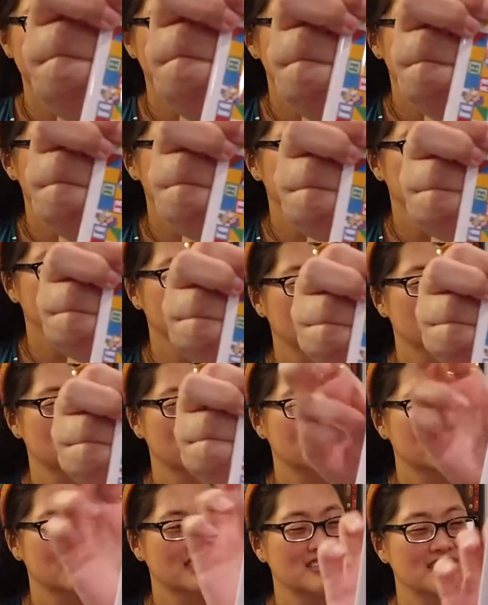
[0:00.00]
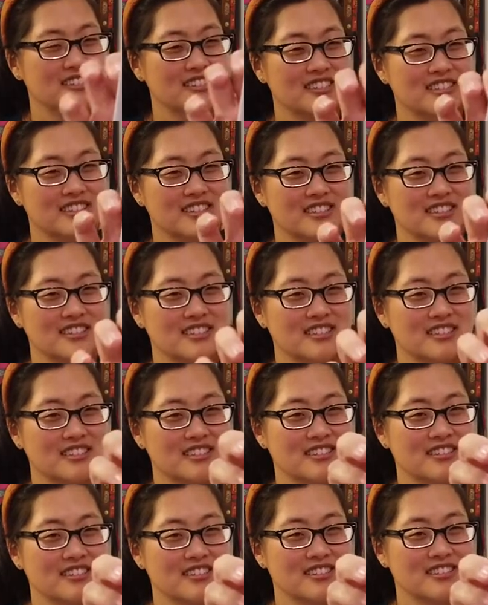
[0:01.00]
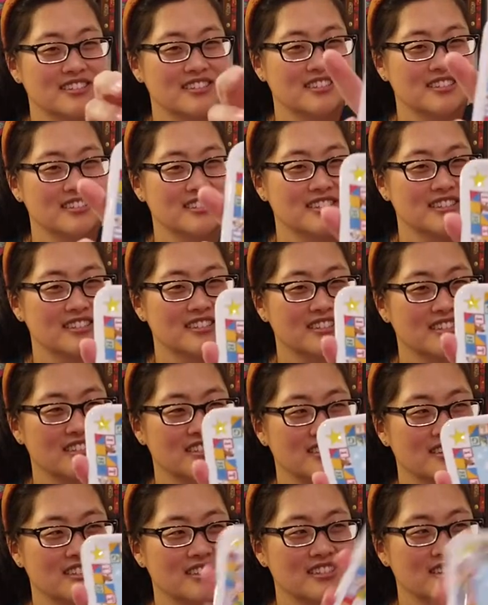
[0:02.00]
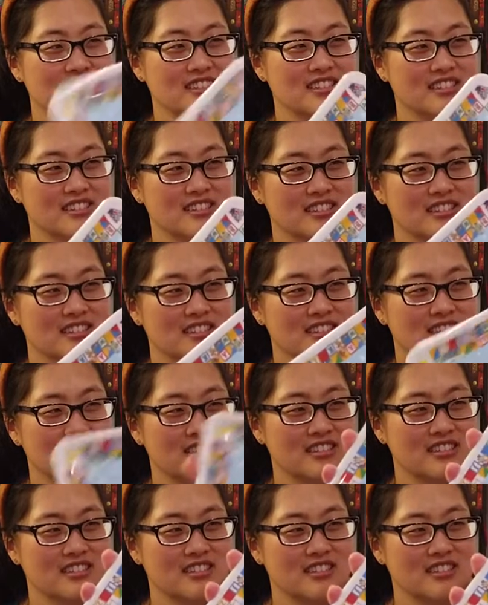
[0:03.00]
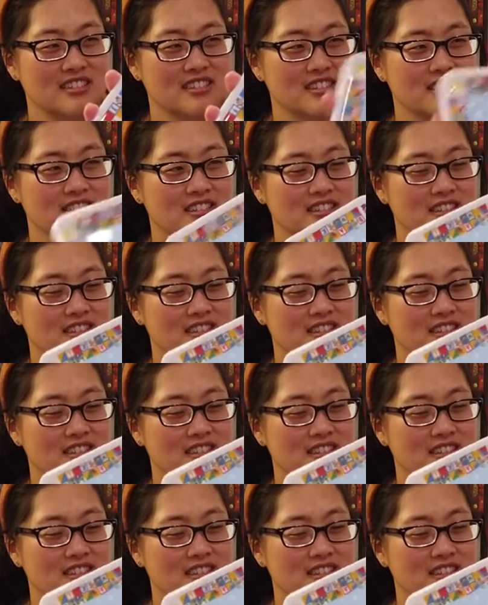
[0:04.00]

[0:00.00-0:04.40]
(silent)